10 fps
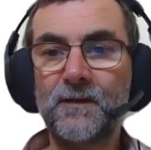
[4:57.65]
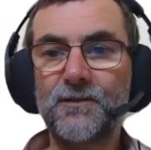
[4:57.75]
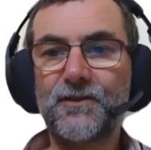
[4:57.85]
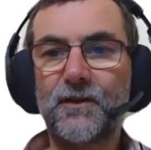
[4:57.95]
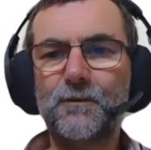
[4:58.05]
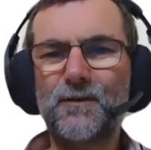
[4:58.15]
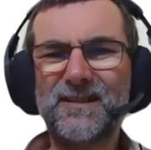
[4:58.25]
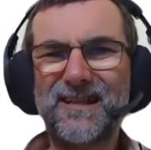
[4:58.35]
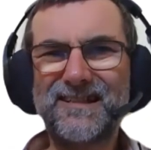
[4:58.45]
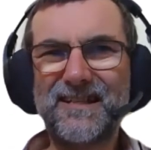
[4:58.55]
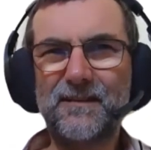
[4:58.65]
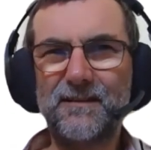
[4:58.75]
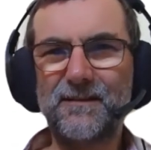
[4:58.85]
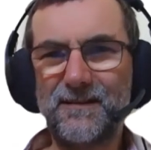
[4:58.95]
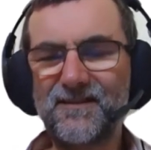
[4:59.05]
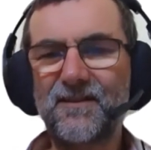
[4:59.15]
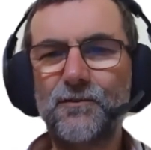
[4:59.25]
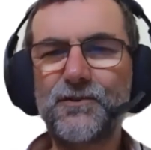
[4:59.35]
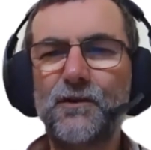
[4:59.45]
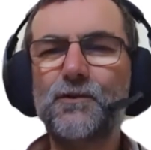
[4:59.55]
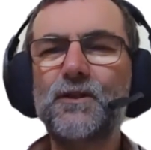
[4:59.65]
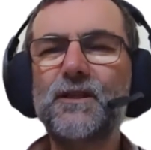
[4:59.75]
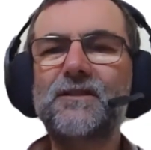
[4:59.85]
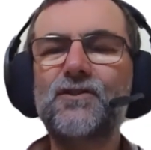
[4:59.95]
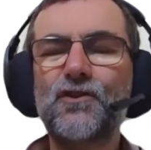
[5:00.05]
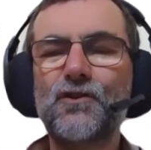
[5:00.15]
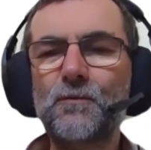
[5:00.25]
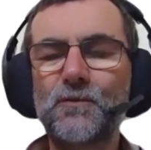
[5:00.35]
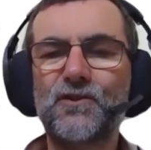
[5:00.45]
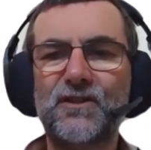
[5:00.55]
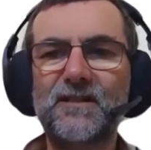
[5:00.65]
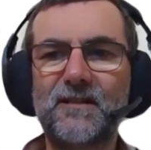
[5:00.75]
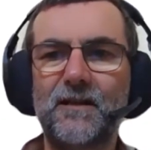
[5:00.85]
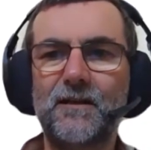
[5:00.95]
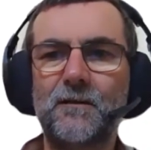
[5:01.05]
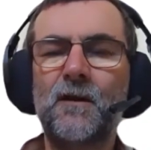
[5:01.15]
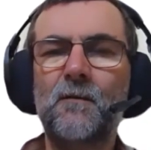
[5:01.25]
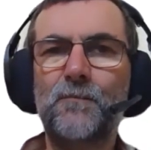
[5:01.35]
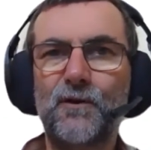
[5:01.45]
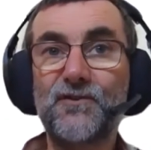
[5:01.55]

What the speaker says: So I tend not to go into it in too much detail beyond